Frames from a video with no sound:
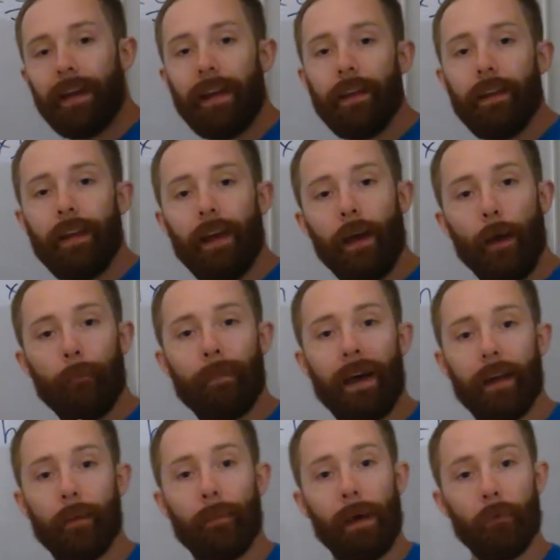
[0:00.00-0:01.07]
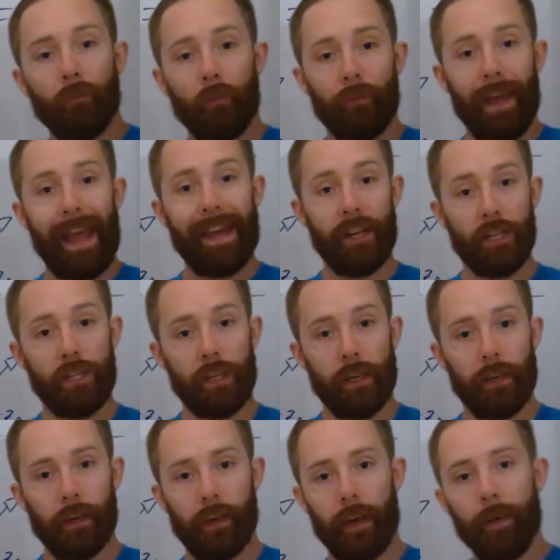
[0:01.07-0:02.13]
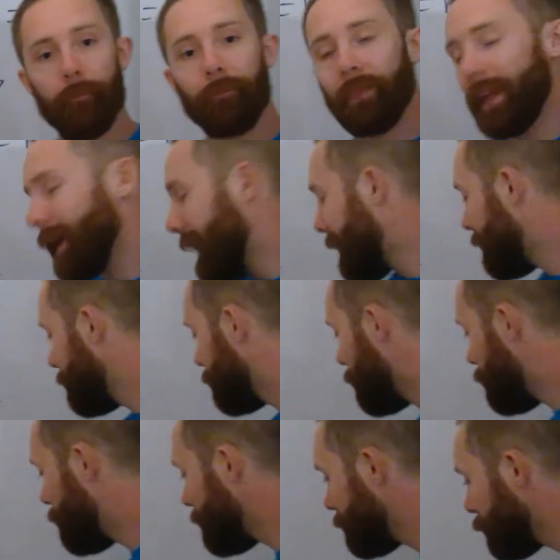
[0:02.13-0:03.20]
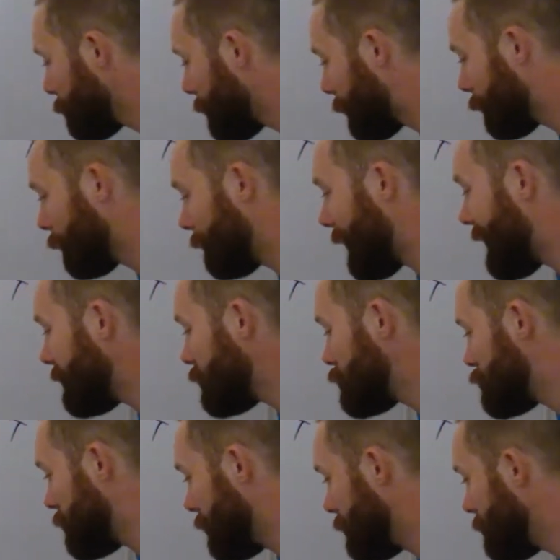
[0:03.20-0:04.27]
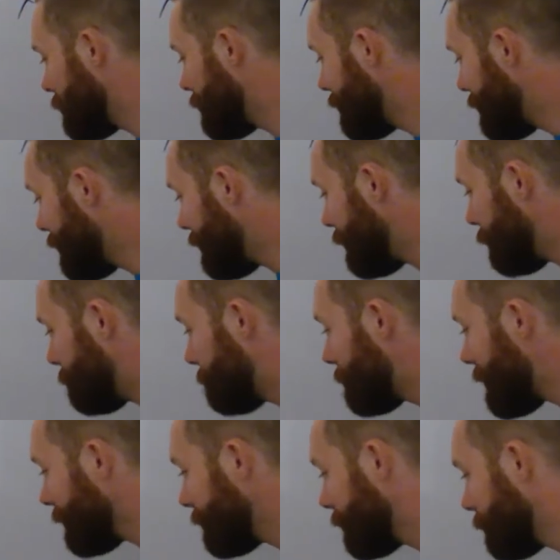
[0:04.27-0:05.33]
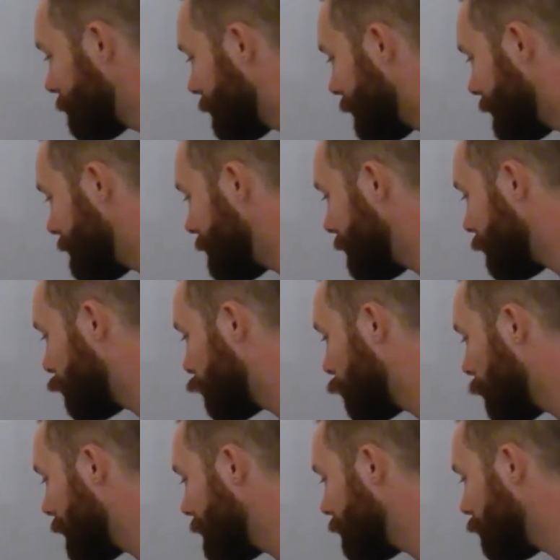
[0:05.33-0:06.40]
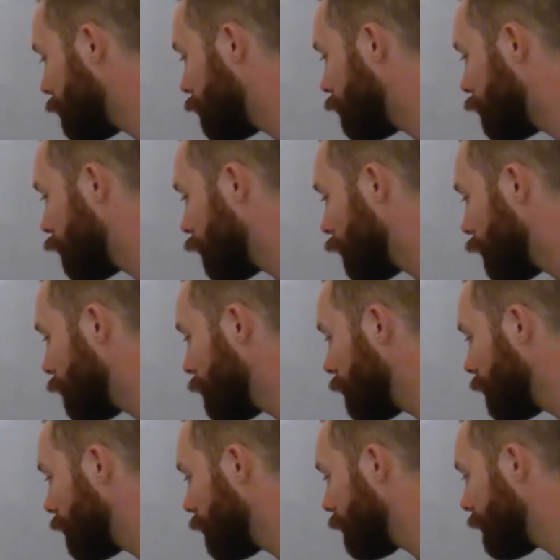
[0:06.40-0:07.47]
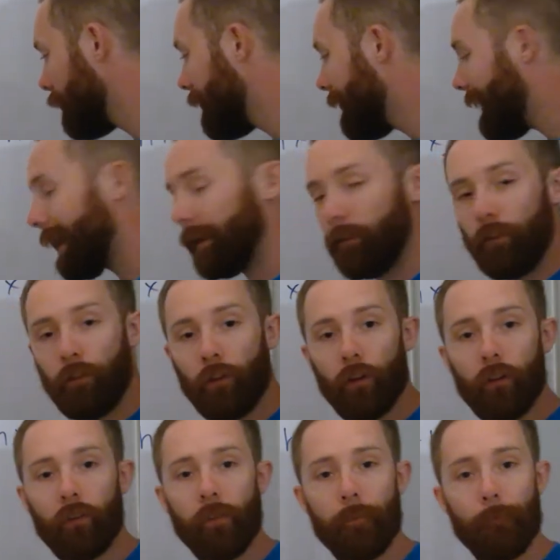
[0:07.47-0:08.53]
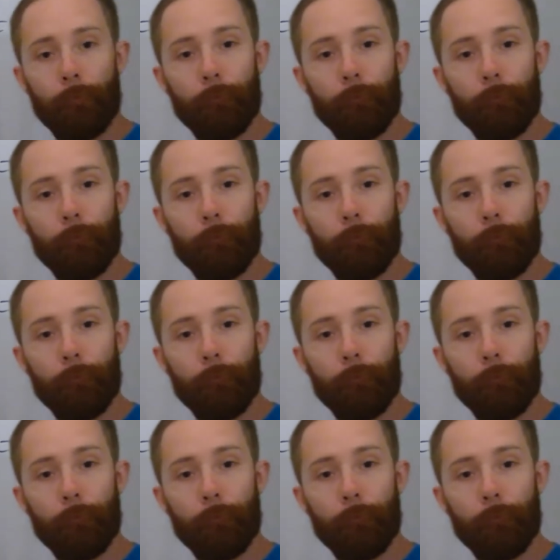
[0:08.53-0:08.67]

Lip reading: an amount of energy, okay? And this amount of energy effectively equates to a certain